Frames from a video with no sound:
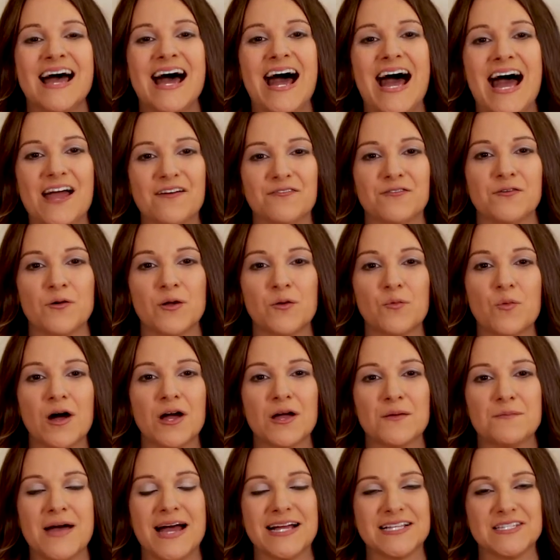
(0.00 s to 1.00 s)
Hi everyone,
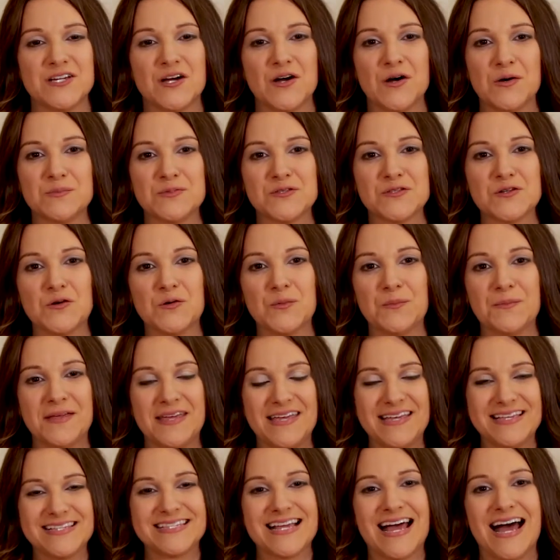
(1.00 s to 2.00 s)
welcome back to Homeschool
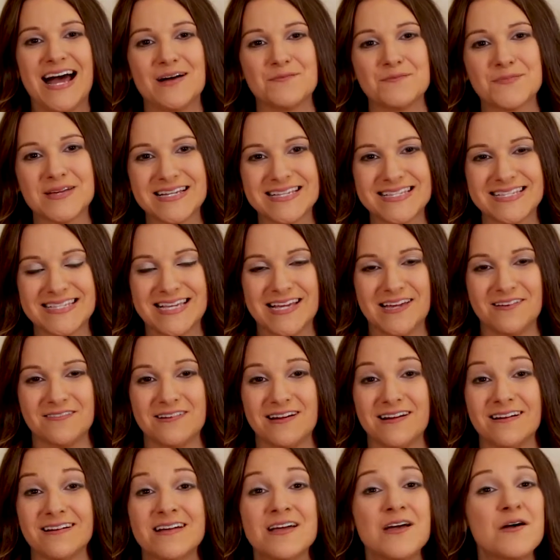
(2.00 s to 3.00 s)
Peace. I'm
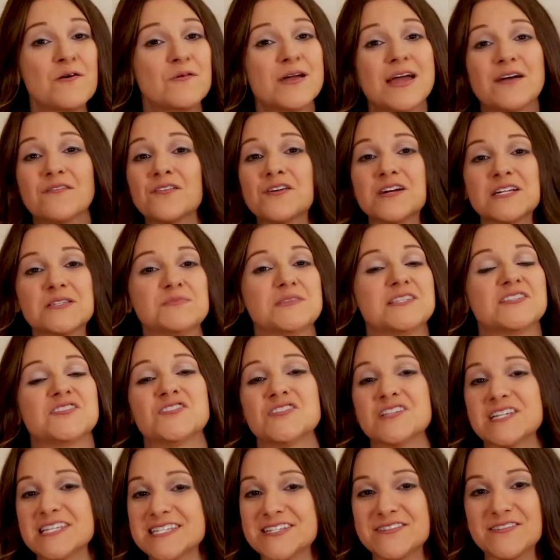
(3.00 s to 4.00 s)
Cassandra. We have Christmas
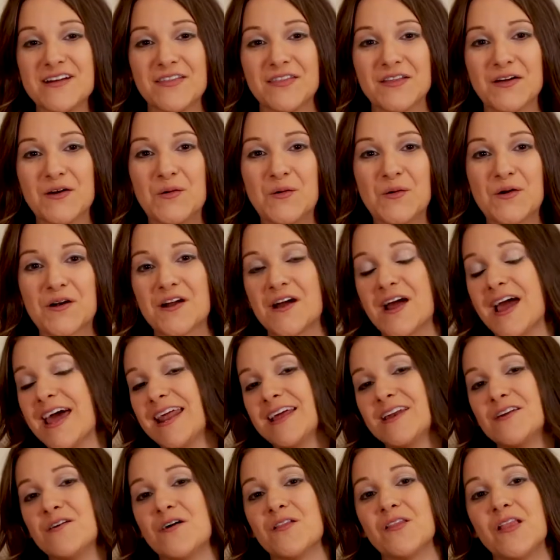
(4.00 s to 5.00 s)
just around the corner, and I
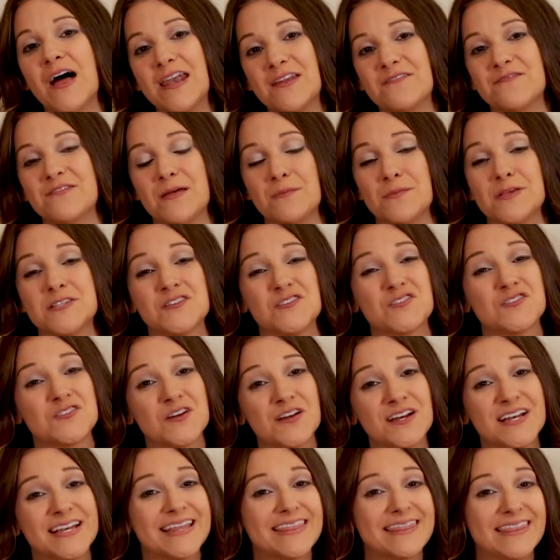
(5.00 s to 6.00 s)
know a lot of families are
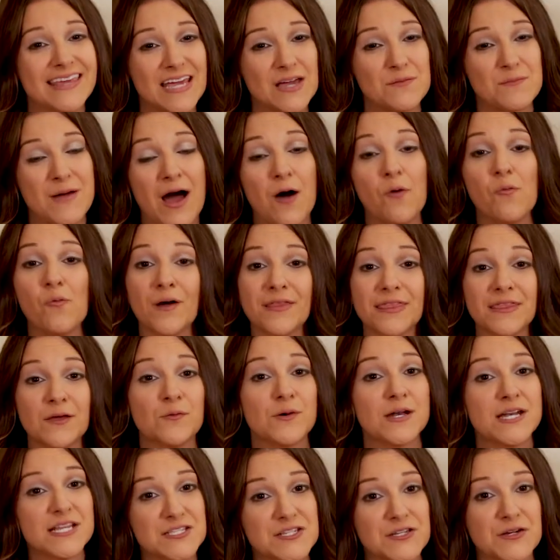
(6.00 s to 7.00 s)
starting to think about what they
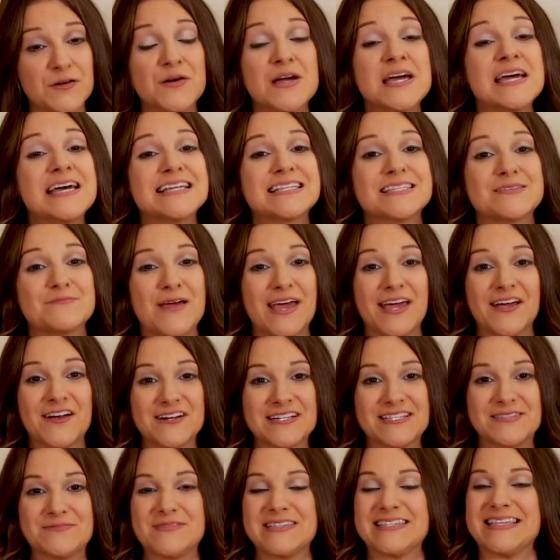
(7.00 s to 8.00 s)
want to do to make
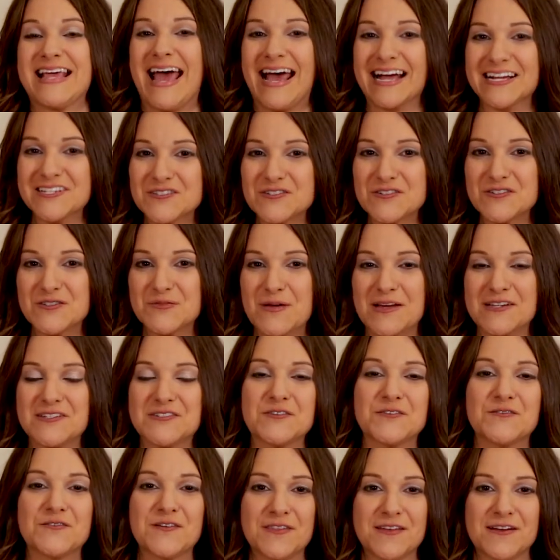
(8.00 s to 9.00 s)
Christmas extra
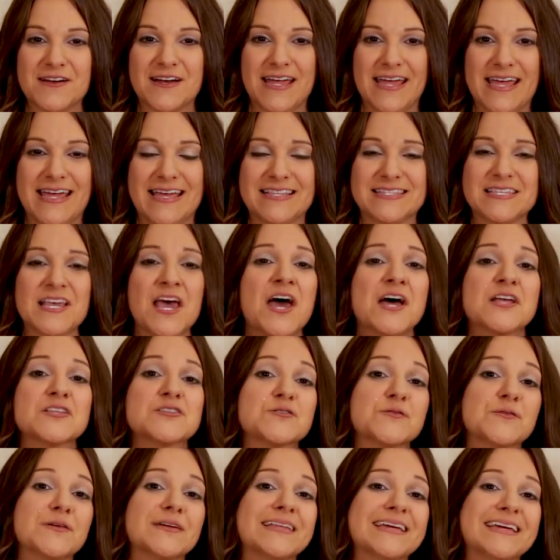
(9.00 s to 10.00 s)
special for their kids,
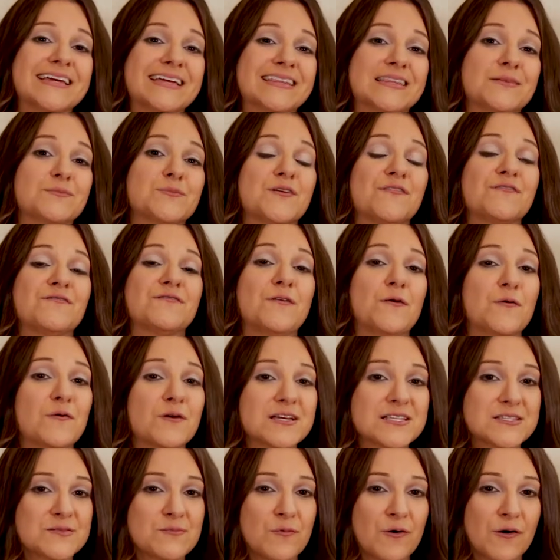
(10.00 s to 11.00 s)
to really get them to
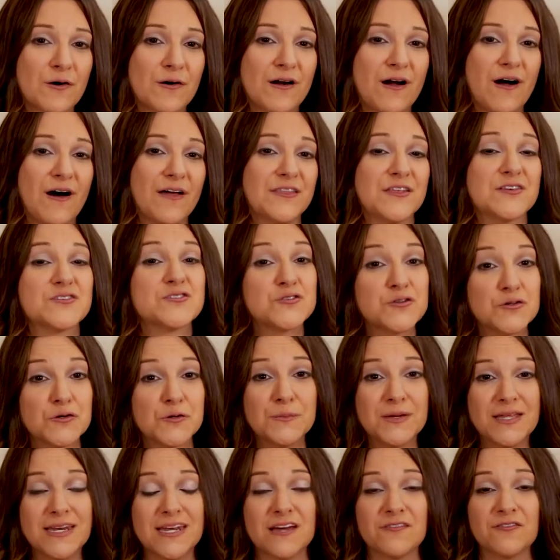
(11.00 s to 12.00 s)
focus more on the true
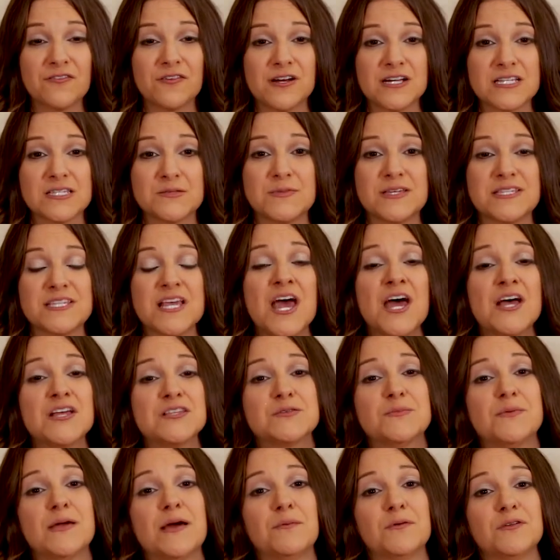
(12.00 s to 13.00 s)
meaning of Christmas,
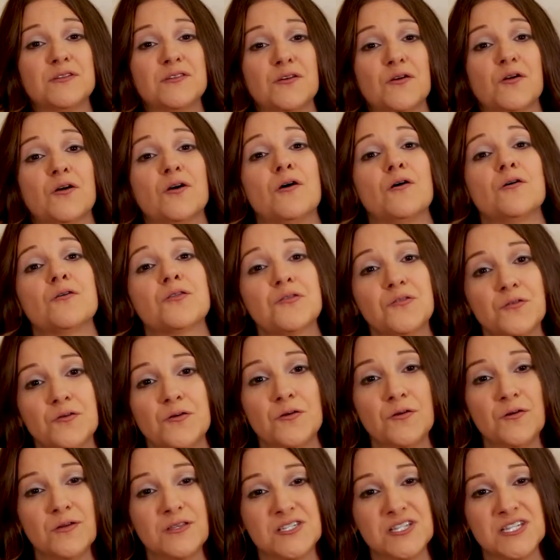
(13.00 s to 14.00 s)
to be able to go
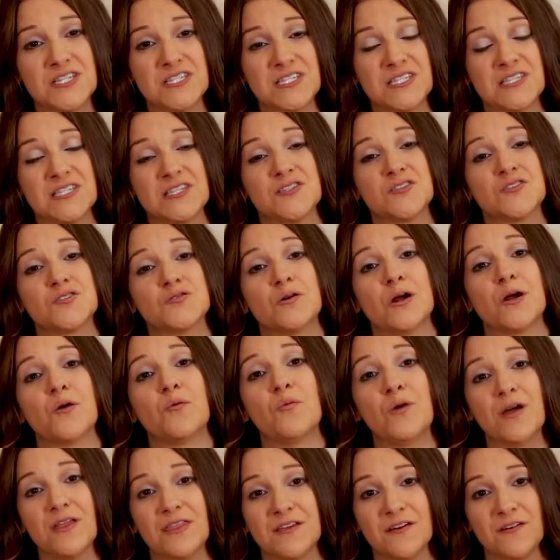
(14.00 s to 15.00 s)
through Jesus' story
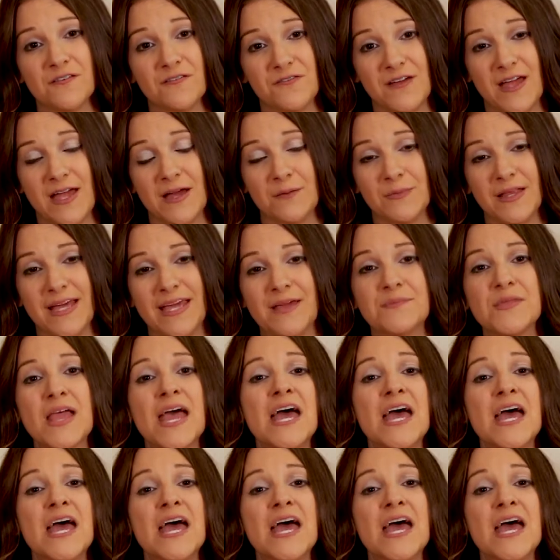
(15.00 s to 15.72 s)
with your family.